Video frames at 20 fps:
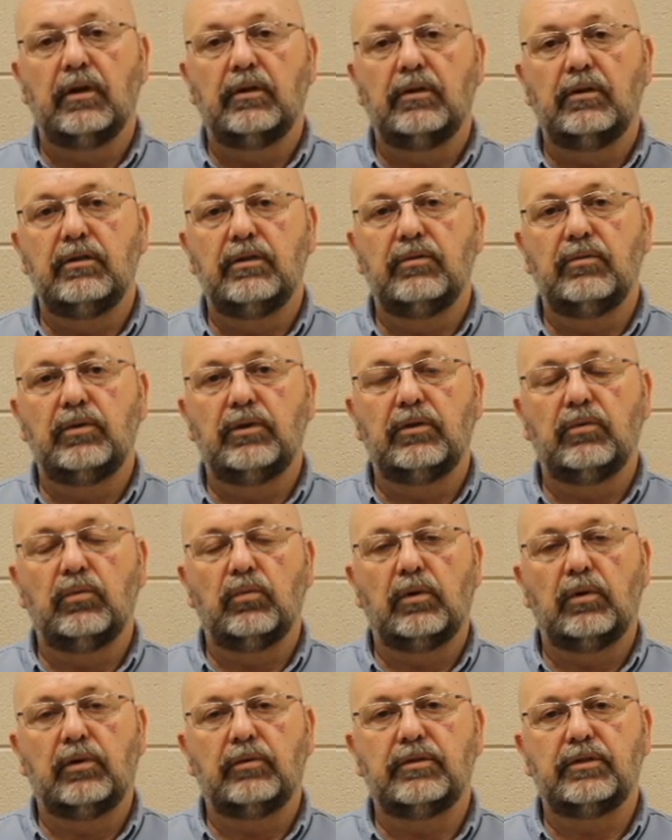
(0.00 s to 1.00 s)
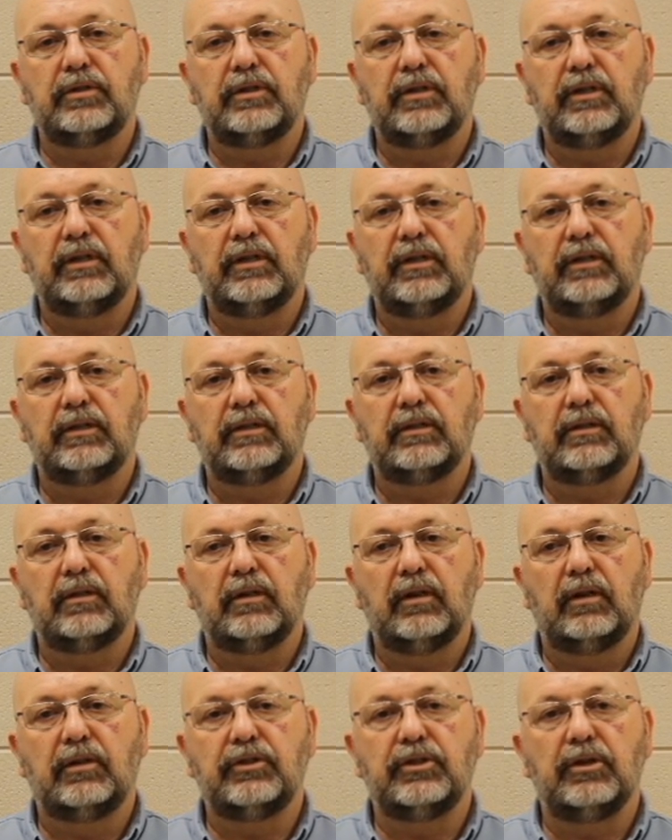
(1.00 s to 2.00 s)
You wouldn't want a
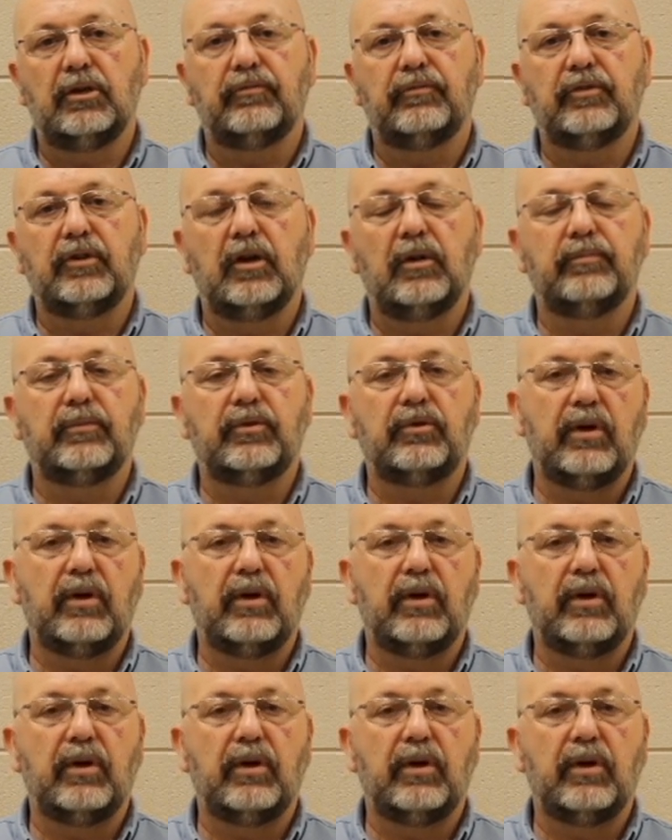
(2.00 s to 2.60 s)
shelf come